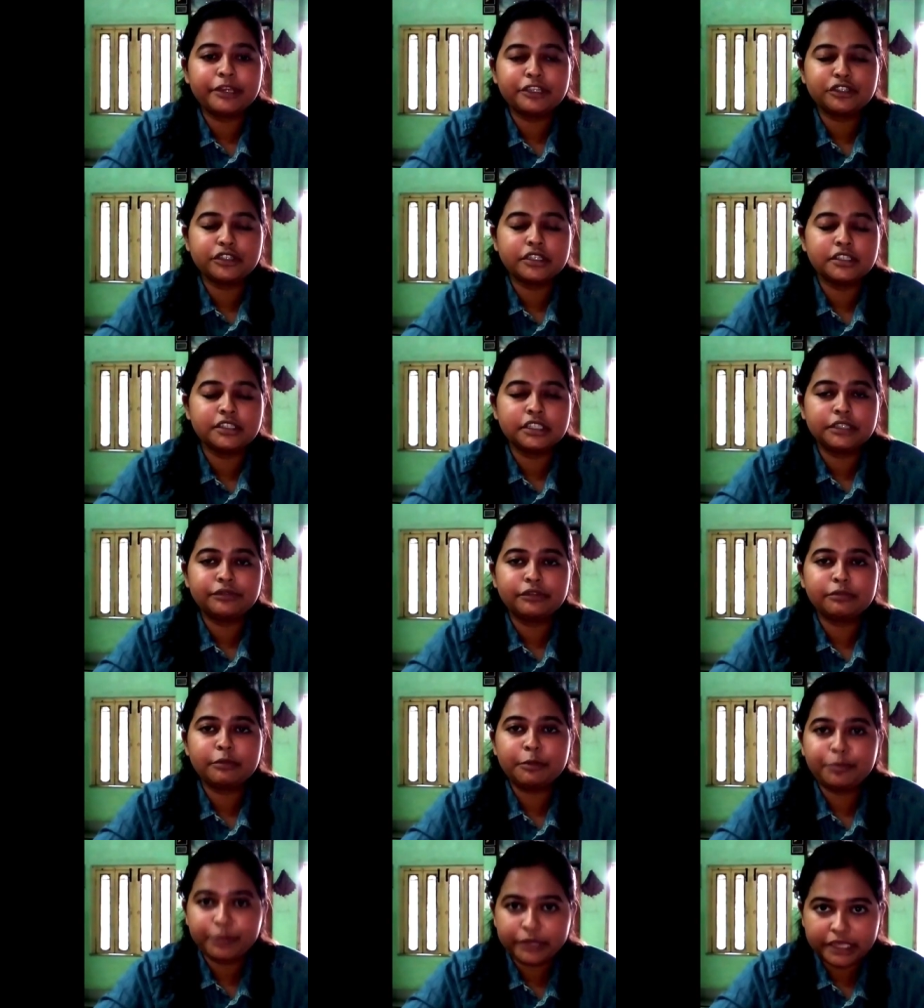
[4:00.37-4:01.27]
machines, it
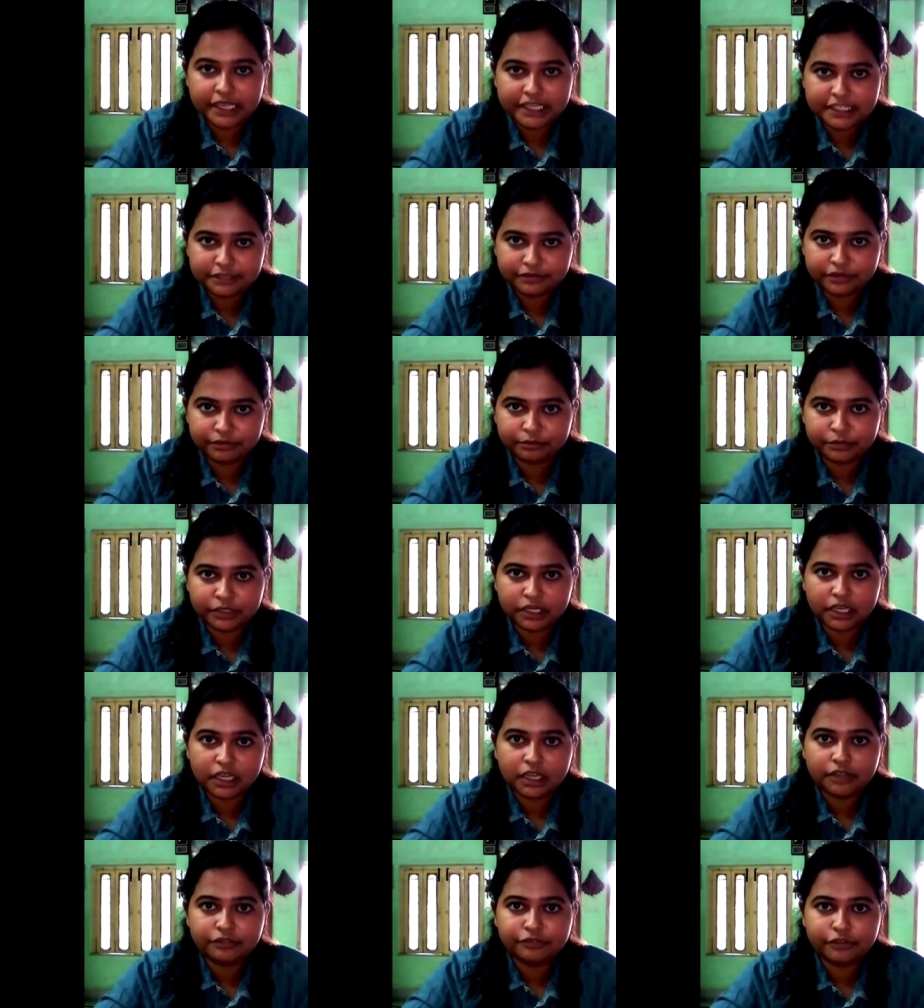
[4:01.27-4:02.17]
will be P S
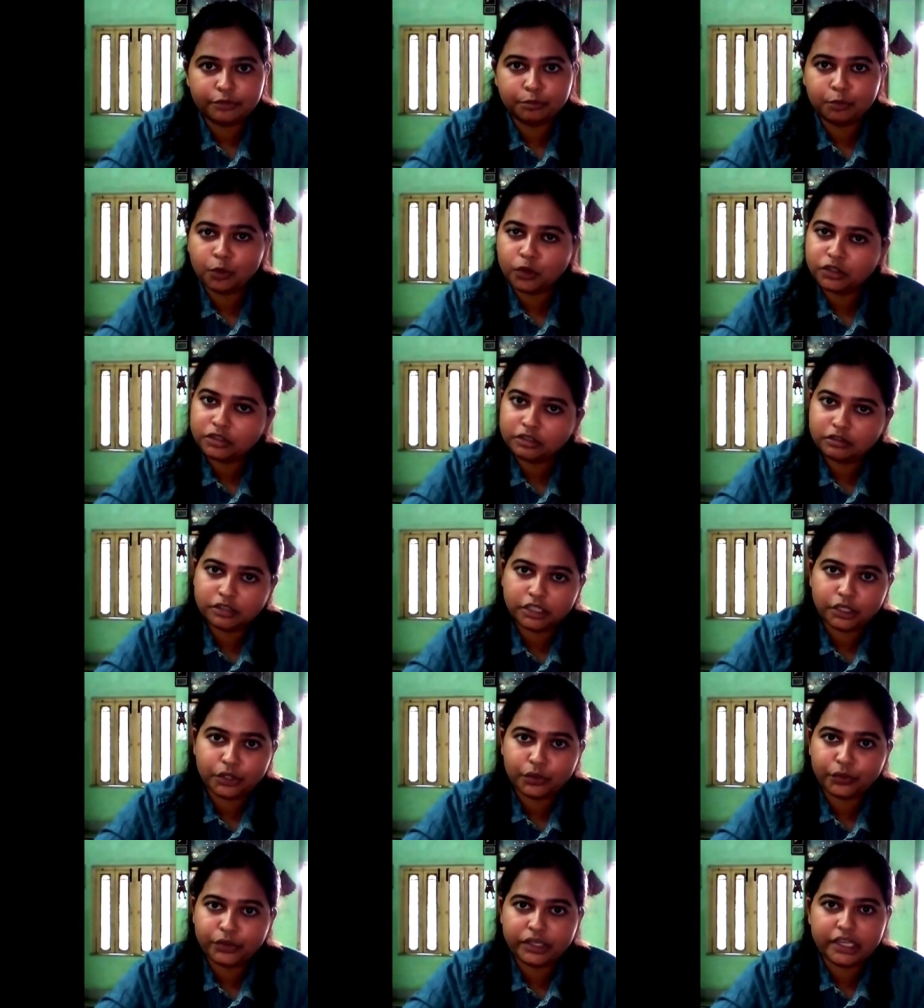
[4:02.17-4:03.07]
Vimra for both
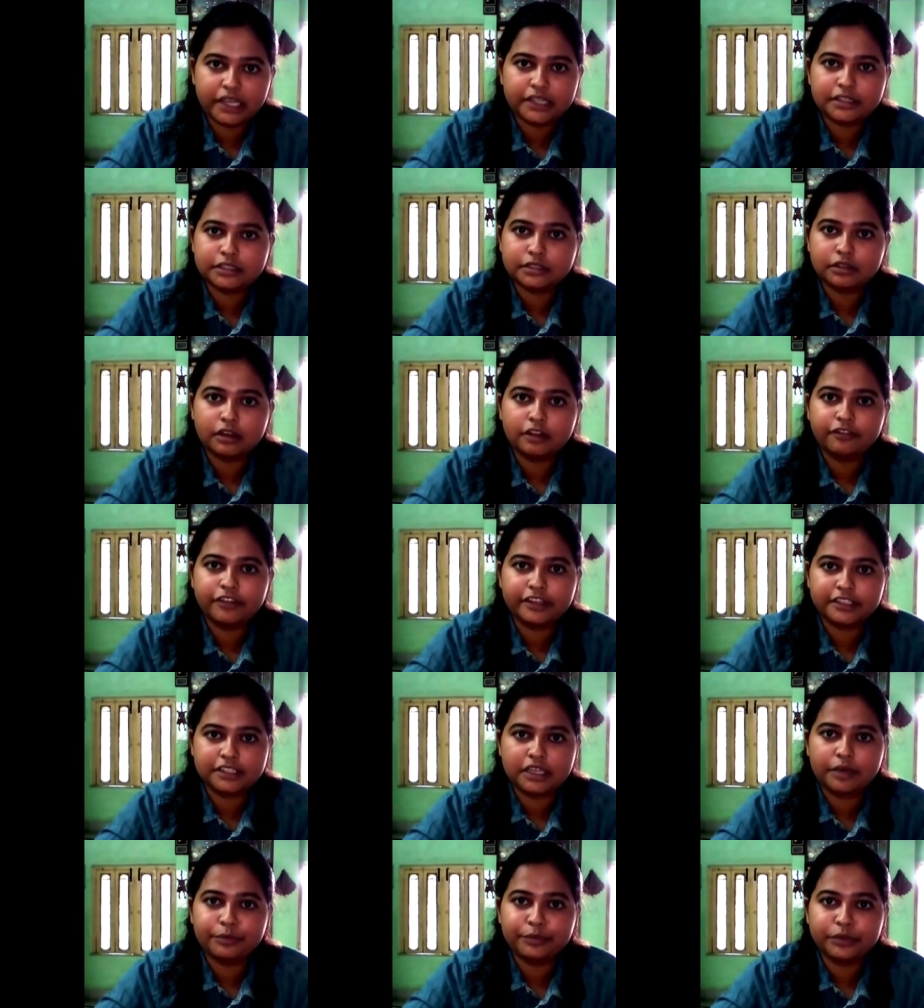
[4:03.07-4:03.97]
theory and solve
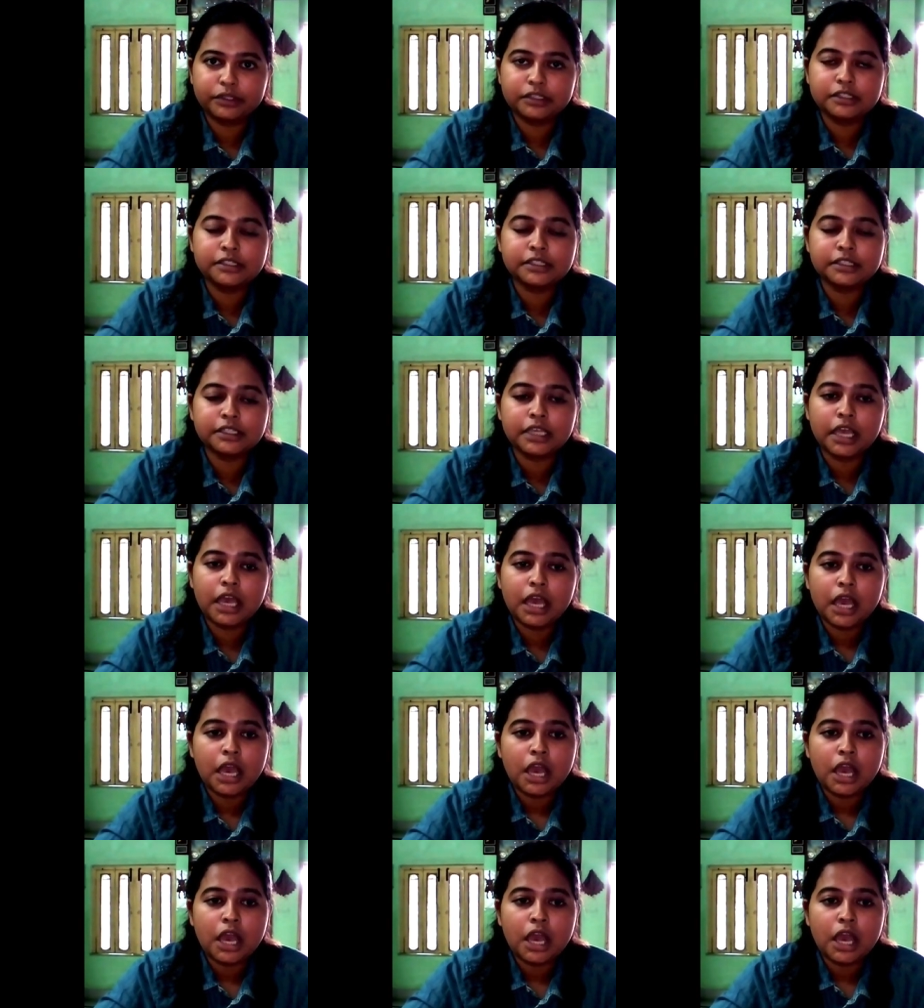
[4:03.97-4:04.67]
examples.